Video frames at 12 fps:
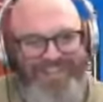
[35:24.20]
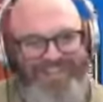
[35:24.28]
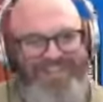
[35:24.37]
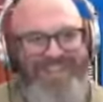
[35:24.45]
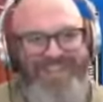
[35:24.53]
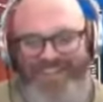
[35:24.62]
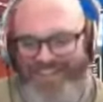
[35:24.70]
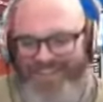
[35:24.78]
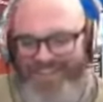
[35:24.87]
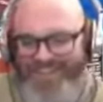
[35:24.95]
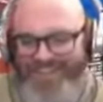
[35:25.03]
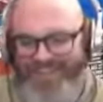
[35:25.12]

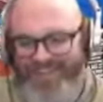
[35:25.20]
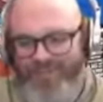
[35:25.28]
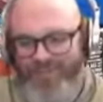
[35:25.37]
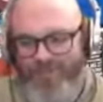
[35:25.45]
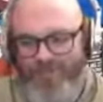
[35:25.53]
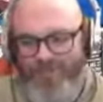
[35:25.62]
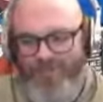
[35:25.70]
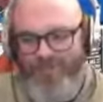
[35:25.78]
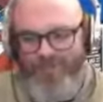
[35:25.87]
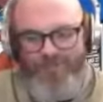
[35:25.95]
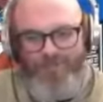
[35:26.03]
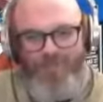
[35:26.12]

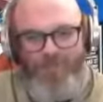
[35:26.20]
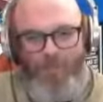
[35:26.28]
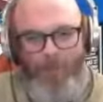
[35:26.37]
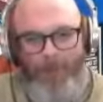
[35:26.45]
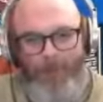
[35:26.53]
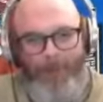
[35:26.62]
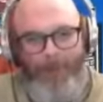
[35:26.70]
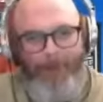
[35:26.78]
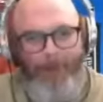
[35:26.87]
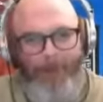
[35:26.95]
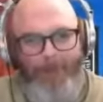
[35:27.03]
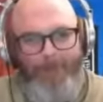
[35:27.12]

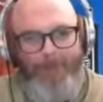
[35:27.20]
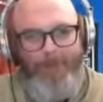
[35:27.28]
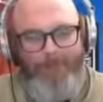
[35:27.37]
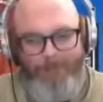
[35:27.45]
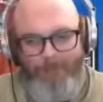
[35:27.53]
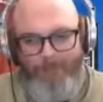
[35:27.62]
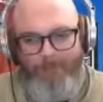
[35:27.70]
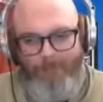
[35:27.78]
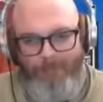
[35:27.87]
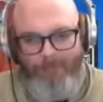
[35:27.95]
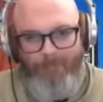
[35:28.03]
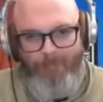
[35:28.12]

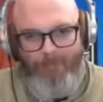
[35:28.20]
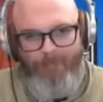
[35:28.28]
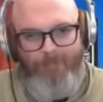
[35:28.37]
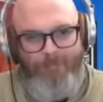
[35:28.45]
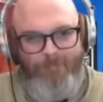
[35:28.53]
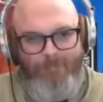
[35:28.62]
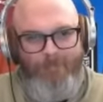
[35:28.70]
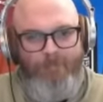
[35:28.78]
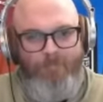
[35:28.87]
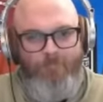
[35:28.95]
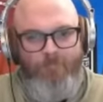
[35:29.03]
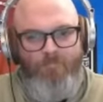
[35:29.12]

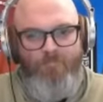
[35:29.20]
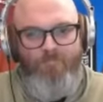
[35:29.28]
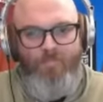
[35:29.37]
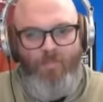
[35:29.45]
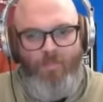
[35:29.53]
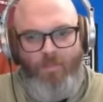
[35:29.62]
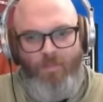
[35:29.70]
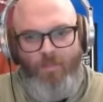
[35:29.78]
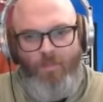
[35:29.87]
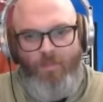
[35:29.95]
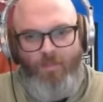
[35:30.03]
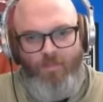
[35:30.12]

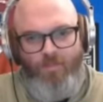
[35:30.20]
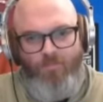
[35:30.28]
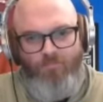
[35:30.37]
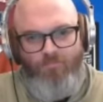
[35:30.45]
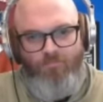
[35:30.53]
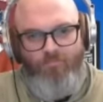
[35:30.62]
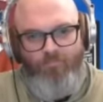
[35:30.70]
The person shown says nothing.